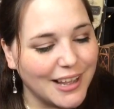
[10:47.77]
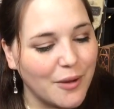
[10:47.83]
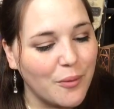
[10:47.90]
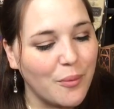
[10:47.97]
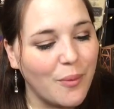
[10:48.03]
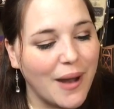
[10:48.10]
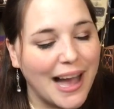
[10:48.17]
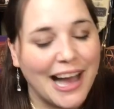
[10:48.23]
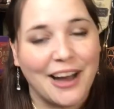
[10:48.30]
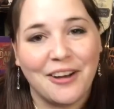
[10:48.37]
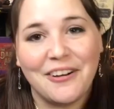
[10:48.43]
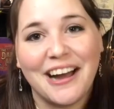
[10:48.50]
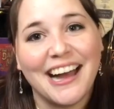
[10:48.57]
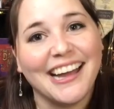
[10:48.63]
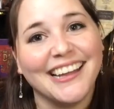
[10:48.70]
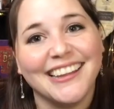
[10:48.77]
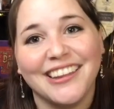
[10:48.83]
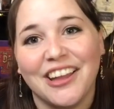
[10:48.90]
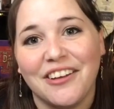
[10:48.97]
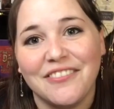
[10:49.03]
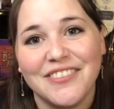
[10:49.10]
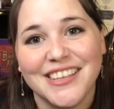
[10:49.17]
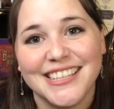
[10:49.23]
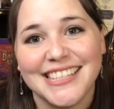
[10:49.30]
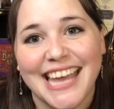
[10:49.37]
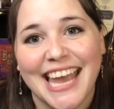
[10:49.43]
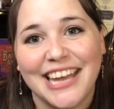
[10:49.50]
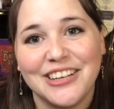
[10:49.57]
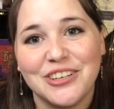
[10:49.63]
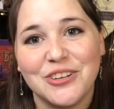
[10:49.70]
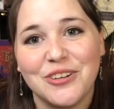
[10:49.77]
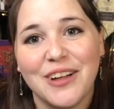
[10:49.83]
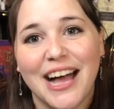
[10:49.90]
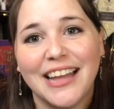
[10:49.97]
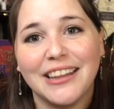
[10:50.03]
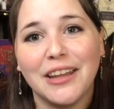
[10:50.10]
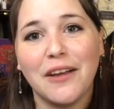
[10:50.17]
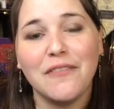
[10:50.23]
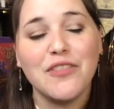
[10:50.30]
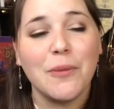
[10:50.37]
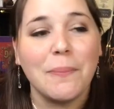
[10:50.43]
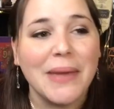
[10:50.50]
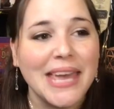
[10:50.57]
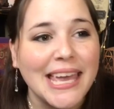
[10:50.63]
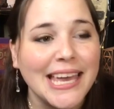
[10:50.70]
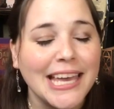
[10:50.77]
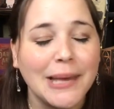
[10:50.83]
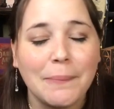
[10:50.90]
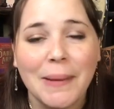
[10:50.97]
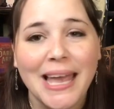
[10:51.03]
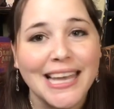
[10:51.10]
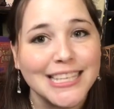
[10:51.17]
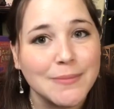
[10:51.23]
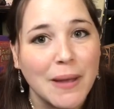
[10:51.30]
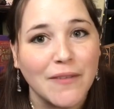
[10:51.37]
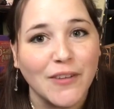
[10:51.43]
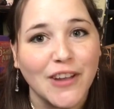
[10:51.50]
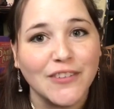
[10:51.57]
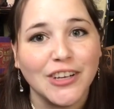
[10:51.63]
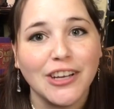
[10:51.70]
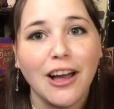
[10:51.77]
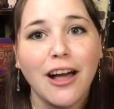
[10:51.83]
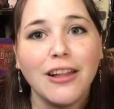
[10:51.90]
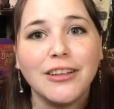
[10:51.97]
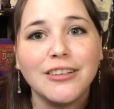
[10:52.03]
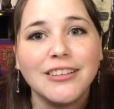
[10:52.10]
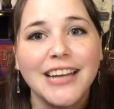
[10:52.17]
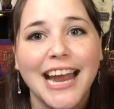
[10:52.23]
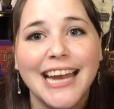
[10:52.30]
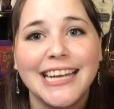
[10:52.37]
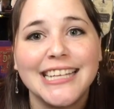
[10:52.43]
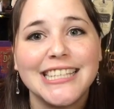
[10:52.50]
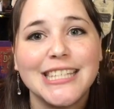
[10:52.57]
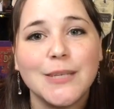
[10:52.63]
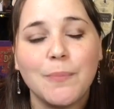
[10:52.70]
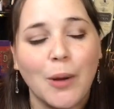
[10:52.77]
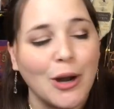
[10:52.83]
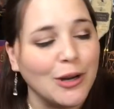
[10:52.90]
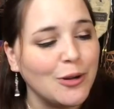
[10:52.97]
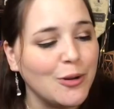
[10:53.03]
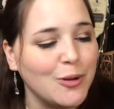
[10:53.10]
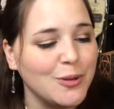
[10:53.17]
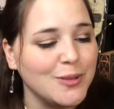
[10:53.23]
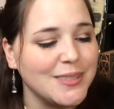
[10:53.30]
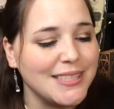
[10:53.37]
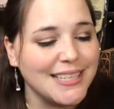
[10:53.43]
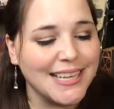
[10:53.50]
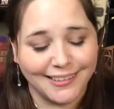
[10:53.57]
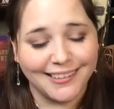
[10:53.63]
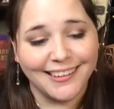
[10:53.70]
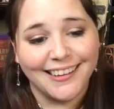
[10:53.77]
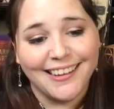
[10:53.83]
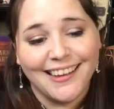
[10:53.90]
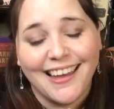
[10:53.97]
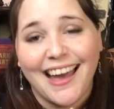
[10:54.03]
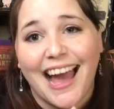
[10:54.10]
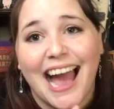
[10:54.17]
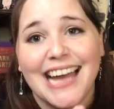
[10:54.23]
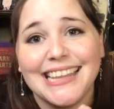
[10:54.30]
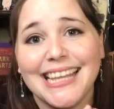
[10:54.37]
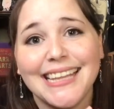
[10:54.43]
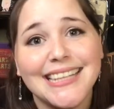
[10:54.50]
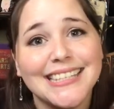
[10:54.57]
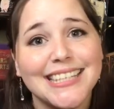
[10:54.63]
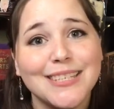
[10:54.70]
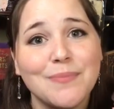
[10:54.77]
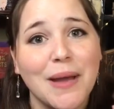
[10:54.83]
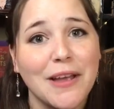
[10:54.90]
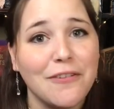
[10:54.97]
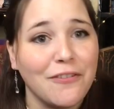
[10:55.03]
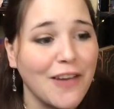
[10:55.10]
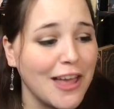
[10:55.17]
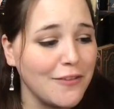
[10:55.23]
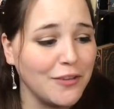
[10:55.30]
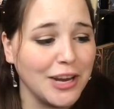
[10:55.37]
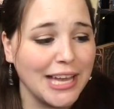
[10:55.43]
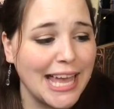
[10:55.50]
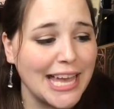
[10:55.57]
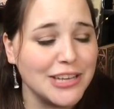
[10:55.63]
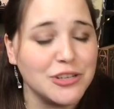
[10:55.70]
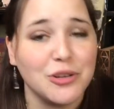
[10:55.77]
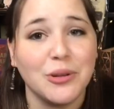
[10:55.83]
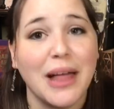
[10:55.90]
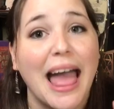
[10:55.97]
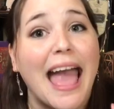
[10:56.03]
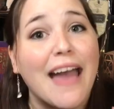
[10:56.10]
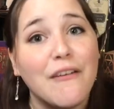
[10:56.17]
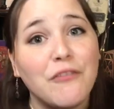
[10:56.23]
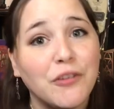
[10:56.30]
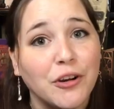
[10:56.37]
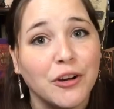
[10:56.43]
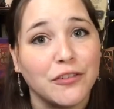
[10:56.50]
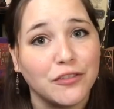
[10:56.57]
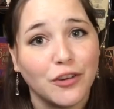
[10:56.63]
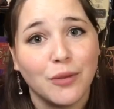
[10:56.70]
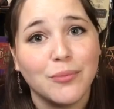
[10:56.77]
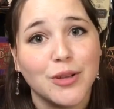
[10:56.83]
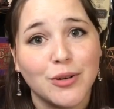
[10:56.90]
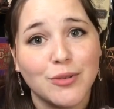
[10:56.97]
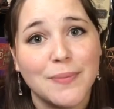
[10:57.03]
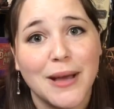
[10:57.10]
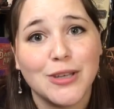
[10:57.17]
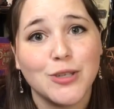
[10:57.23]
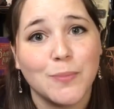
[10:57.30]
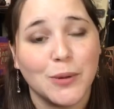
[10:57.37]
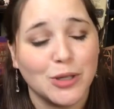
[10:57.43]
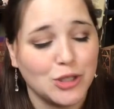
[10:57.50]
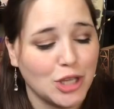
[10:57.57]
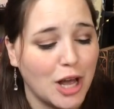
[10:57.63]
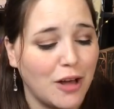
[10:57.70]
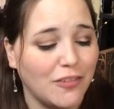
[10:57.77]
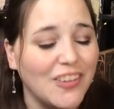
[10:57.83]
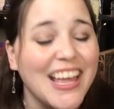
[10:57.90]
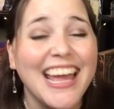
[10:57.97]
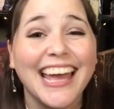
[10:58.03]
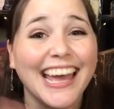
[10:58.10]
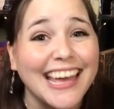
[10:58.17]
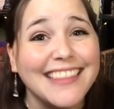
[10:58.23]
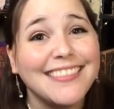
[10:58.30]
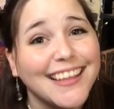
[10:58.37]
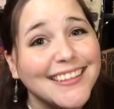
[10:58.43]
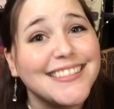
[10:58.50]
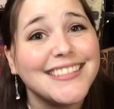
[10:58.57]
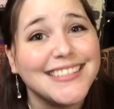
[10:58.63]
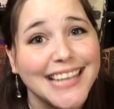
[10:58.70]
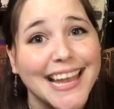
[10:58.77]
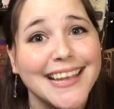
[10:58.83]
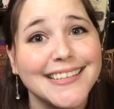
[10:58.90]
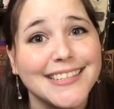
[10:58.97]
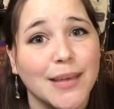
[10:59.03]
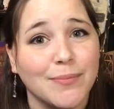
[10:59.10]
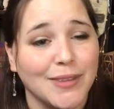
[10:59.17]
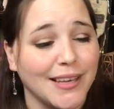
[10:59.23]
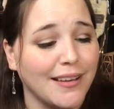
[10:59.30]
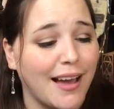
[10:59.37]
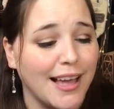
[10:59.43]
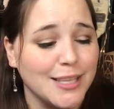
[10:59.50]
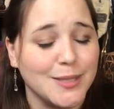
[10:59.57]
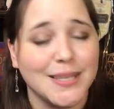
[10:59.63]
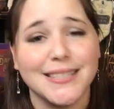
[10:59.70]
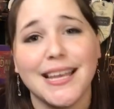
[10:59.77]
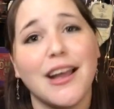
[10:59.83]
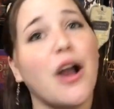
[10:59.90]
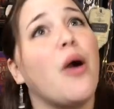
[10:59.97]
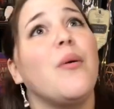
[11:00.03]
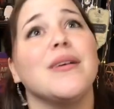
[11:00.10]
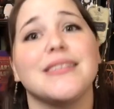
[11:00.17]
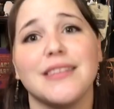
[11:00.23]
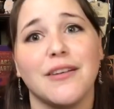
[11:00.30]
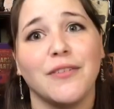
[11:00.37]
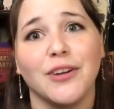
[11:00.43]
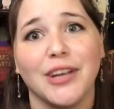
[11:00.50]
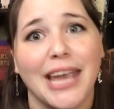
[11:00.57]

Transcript: Wow, I love this candle. I love the pink. Pink is my favorite color and it sparkles. I think this is my favorite candle ever from Little Mouse Bookshelf. And that's saying something, guys, because I always love her